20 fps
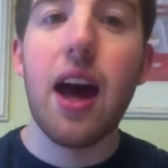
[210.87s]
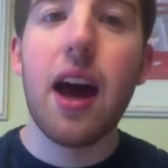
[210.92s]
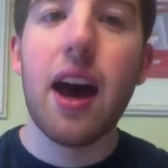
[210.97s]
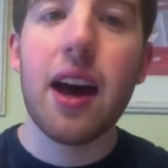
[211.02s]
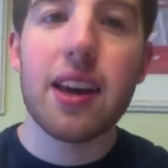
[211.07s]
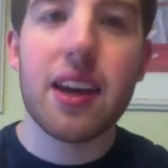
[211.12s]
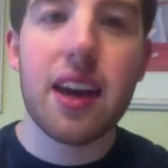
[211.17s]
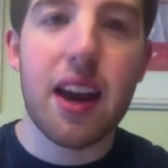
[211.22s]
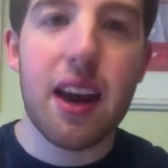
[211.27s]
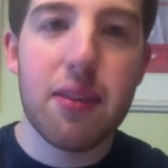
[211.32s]

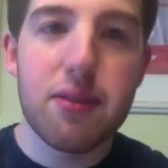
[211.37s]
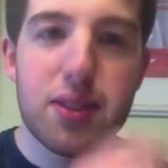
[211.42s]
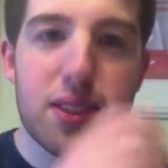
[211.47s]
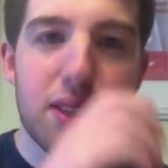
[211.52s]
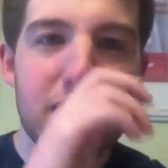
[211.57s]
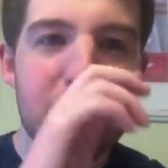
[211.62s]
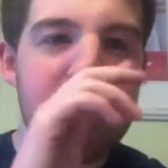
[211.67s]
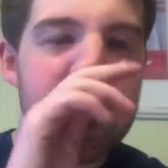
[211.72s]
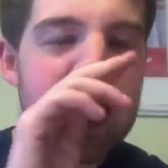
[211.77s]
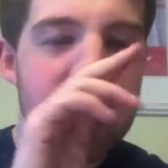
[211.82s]
again, I've
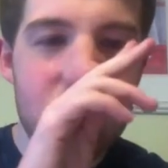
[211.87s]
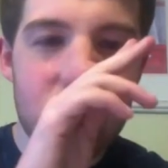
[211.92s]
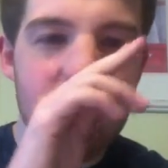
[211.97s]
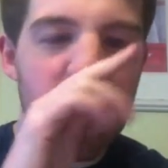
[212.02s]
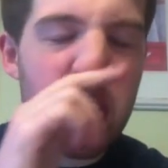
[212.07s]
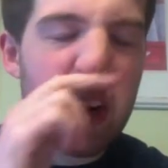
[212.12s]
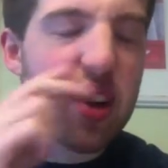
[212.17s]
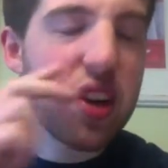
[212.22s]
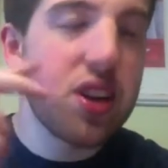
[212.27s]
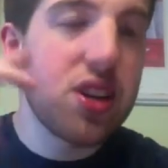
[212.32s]
seen this
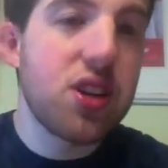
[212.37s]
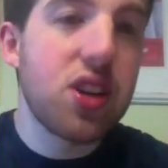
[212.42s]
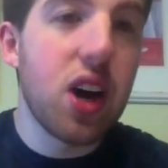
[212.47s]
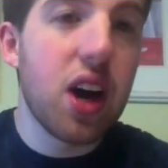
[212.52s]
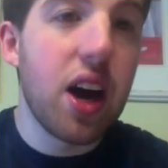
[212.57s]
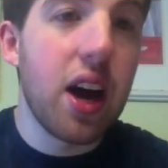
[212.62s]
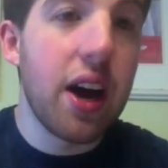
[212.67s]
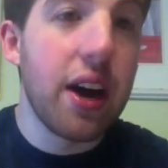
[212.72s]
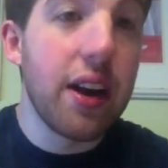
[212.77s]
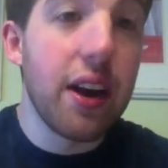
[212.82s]
story
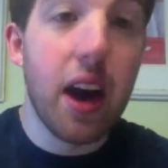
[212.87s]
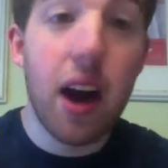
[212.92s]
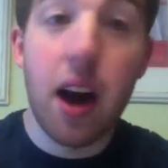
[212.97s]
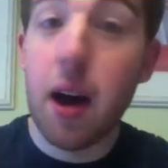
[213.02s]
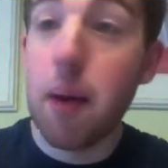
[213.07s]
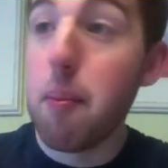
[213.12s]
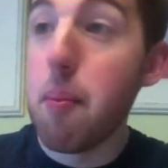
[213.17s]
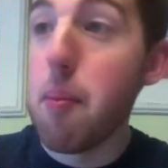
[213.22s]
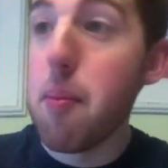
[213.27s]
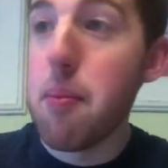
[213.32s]
done
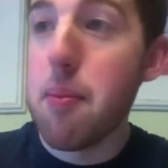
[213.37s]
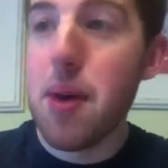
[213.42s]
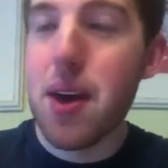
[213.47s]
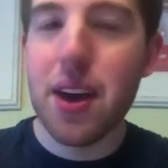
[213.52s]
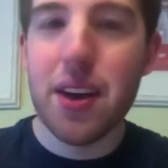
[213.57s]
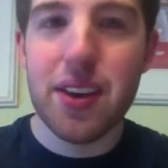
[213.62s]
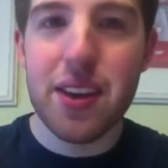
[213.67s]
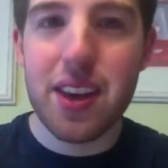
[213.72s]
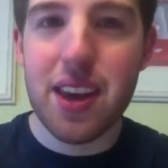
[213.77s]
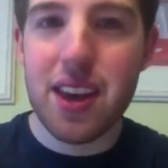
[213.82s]
a
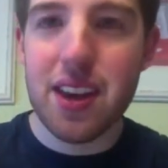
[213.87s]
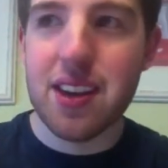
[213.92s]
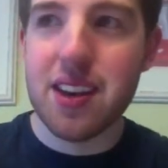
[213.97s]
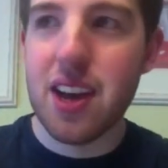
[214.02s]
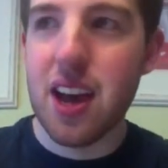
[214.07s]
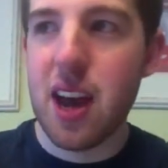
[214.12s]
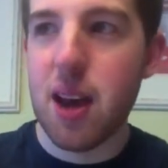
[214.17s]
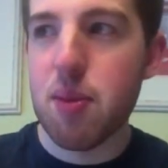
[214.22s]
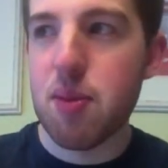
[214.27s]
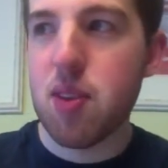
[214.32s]
million
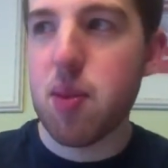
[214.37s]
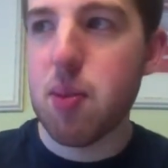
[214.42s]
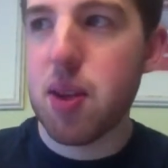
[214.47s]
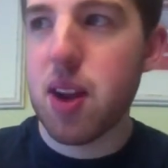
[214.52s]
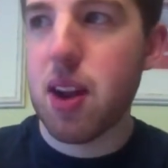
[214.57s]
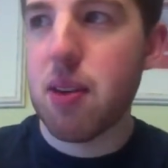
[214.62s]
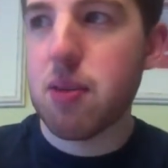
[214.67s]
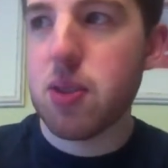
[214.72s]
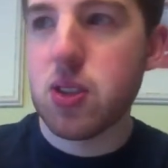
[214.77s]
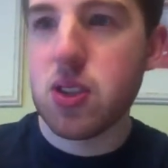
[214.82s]
times. I mean,
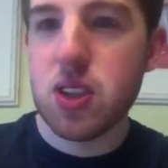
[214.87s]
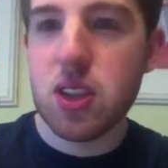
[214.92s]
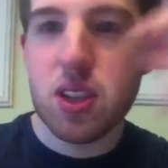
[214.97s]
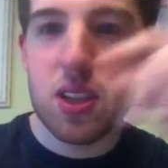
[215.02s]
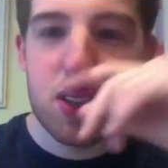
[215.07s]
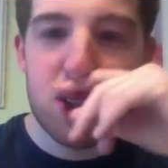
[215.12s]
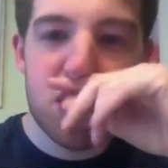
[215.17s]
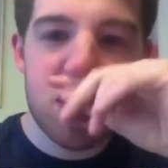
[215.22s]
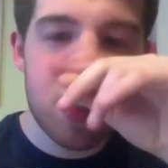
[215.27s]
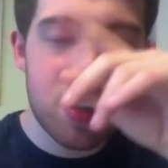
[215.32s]
ever
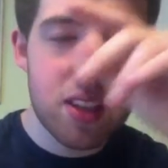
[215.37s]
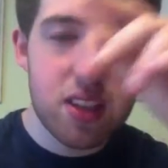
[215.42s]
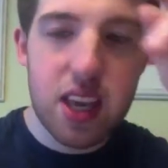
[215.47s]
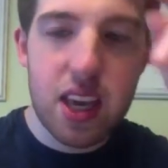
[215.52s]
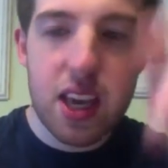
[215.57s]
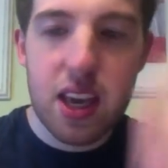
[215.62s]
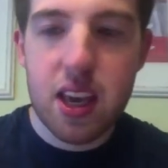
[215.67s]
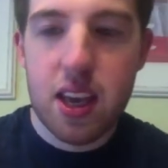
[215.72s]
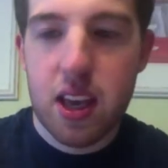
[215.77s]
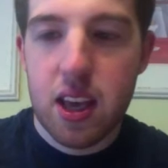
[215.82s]
since
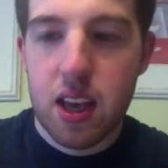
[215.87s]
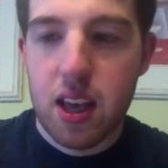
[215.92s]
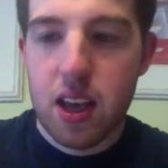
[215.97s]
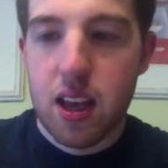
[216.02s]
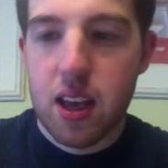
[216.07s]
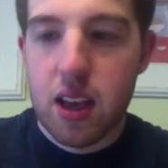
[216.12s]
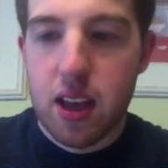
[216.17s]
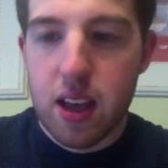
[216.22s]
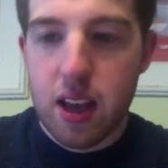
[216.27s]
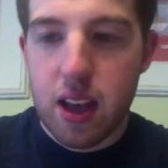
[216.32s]
the...
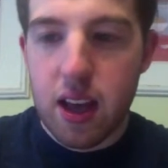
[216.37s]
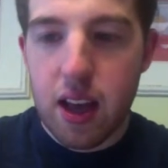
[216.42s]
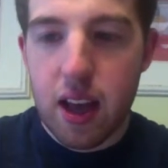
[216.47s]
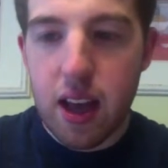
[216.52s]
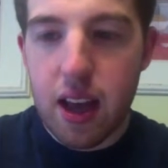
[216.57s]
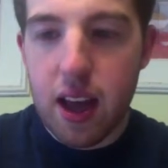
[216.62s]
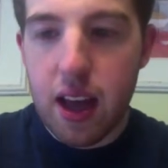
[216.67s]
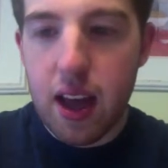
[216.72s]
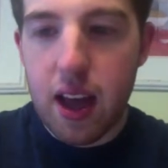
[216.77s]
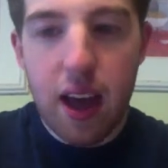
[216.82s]

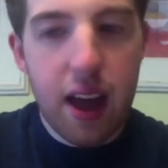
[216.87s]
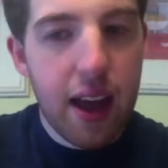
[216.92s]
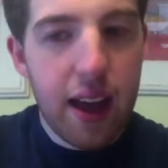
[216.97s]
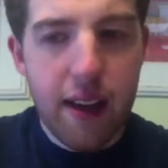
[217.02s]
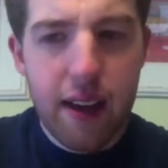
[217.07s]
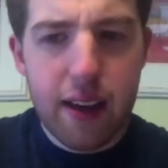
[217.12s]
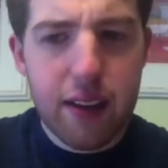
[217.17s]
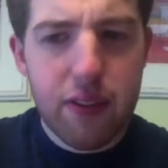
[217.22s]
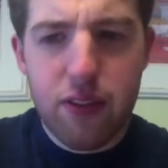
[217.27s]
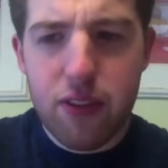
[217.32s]

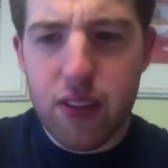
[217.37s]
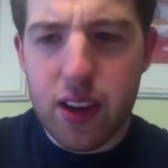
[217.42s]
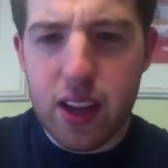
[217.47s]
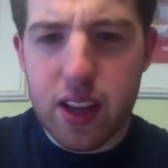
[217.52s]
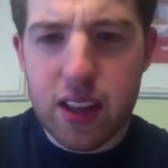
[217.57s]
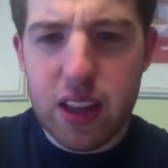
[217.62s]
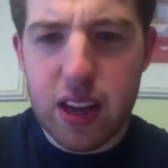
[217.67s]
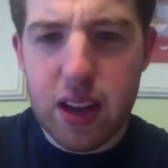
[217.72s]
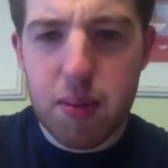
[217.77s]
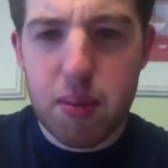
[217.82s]
I
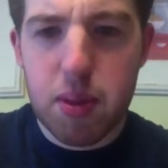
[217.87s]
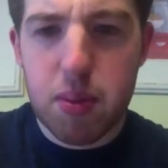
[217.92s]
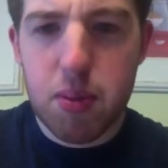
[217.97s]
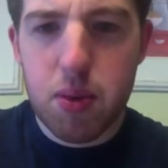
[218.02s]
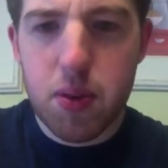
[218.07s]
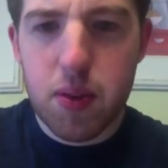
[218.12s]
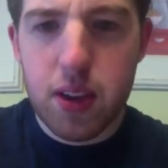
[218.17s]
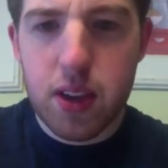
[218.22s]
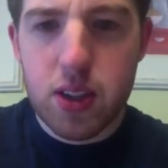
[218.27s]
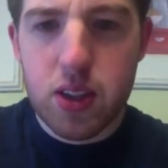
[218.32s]
forget the name of the
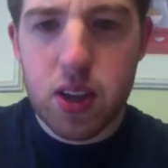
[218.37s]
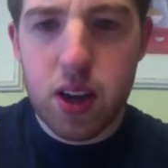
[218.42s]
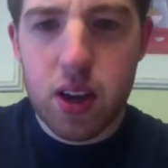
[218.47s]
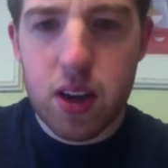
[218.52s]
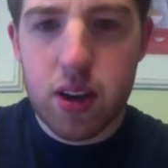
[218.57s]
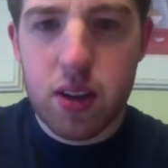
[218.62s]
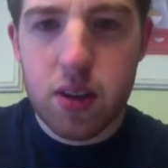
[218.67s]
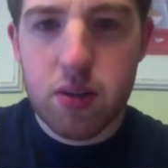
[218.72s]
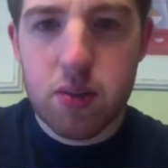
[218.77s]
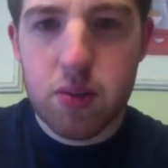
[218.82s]
movie I saw
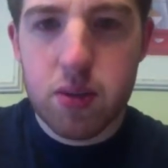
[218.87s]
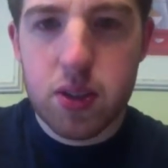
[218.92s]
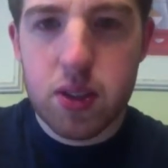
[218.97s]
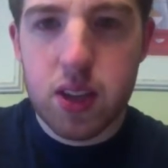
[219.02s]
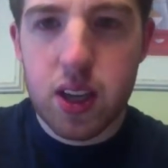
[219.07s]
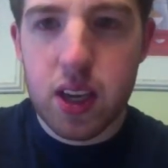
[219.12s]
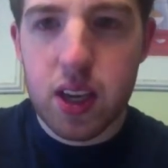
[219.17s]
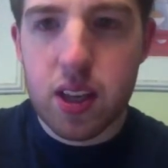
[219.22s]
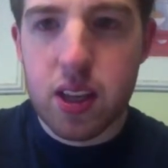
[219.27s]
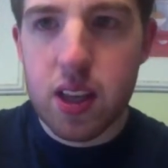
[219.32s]
it. It was
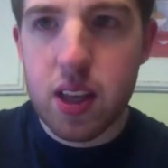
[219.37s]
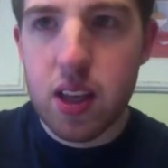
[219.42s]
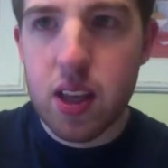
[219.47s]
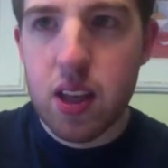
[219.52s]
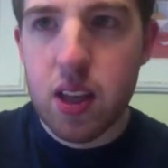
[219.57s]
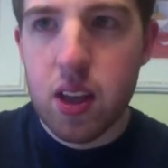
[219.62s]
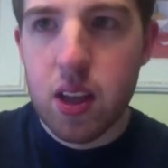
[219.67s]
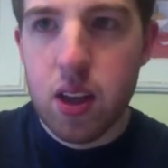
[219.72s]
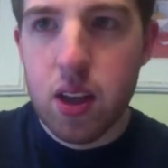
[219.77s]
like the...